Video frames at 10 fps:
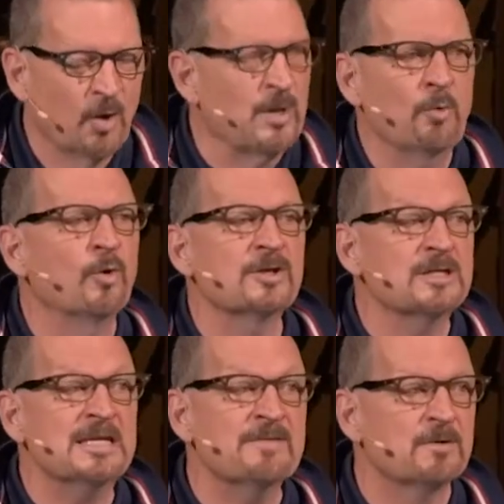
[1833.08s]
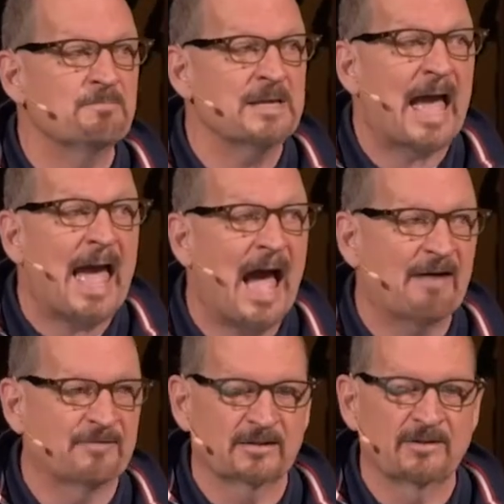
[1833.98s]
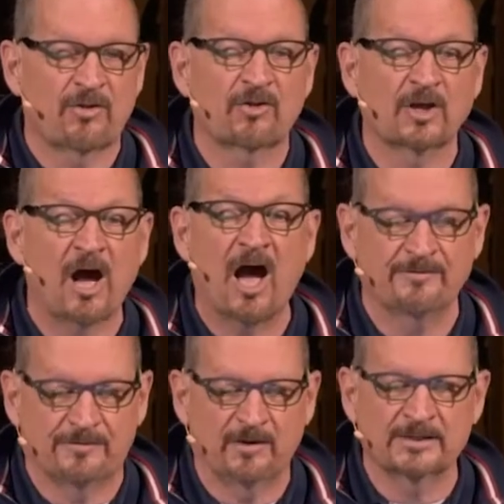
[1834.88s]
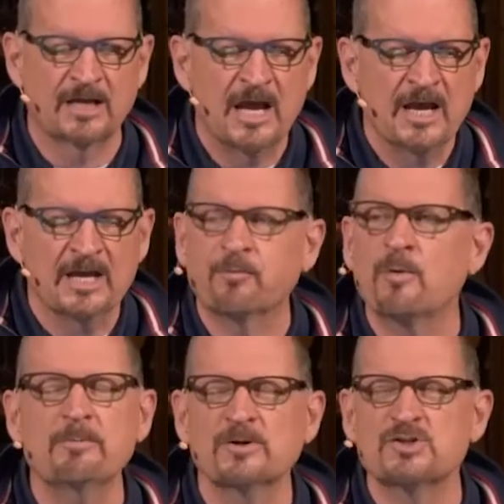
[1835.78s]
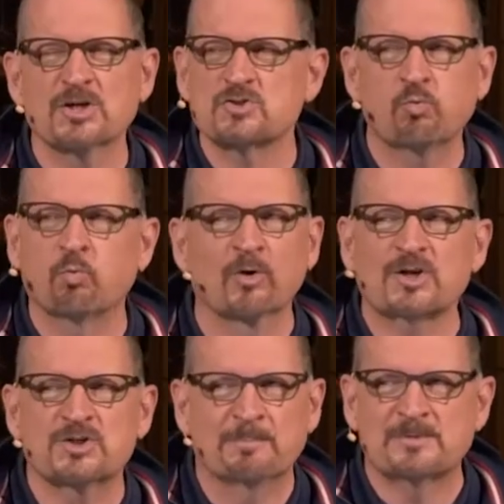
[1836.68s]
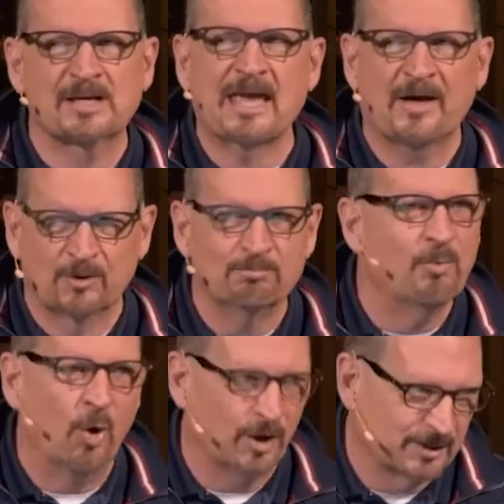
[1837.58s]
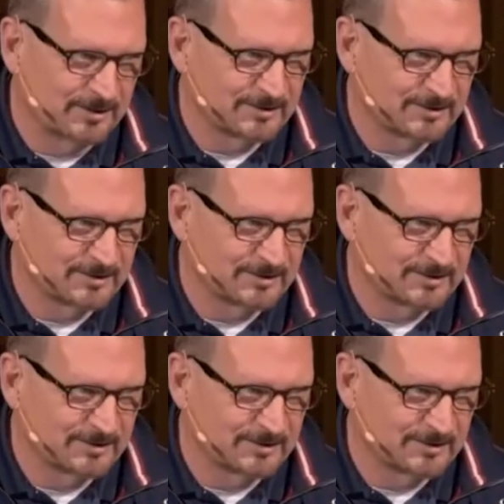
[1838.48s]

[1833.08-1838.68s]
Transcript: We wouldn't even be having this conflict if we would just worship together more.